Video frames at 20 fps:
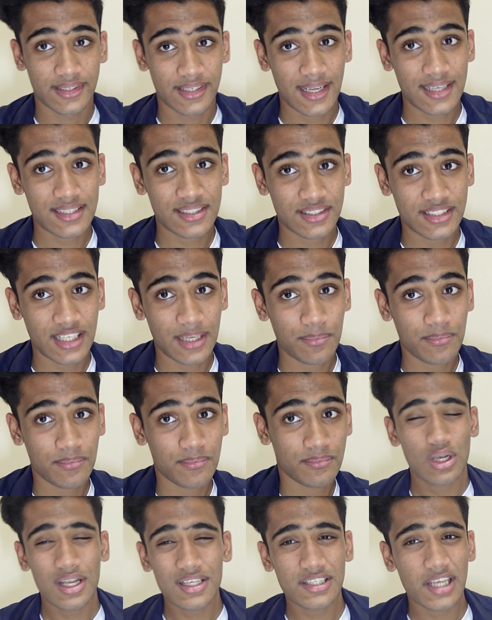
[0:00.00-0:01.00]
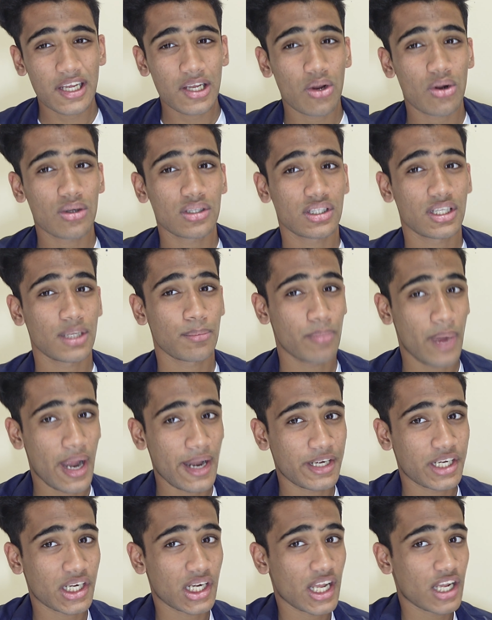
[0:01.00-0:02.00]
next step, let's check on the
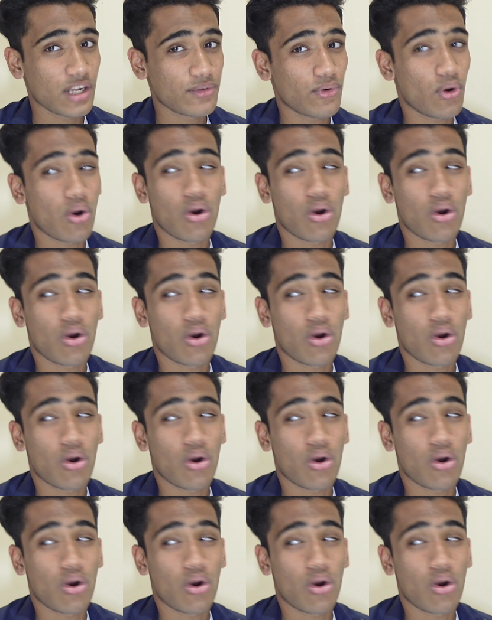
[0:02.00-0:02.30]
battery life